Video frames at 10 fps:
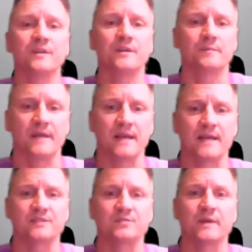my
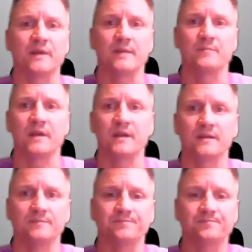eyes when
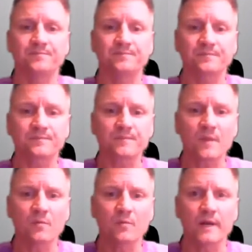
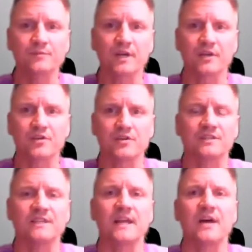I'm juggling. You can
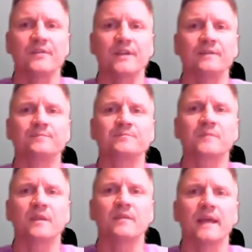see down there
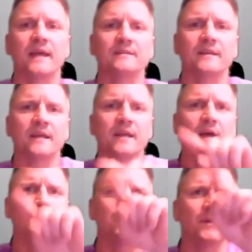that
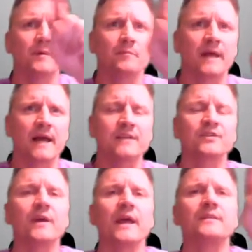my eyes
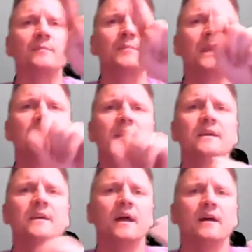are at the peak
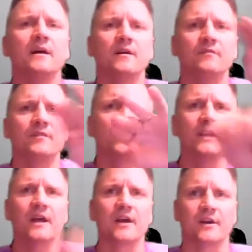of
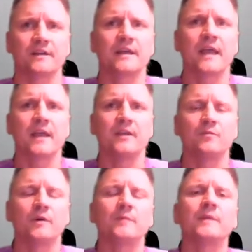the arc, and you
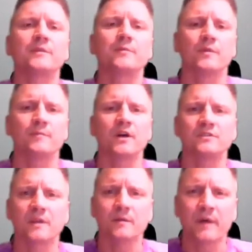want to be throwing the
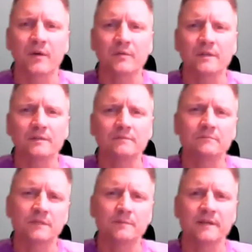balls about a
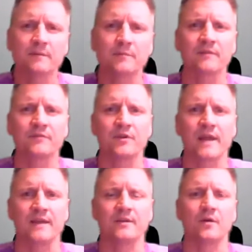little bit above your
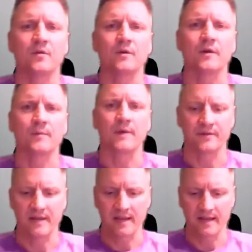head or around
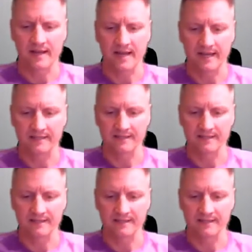head height.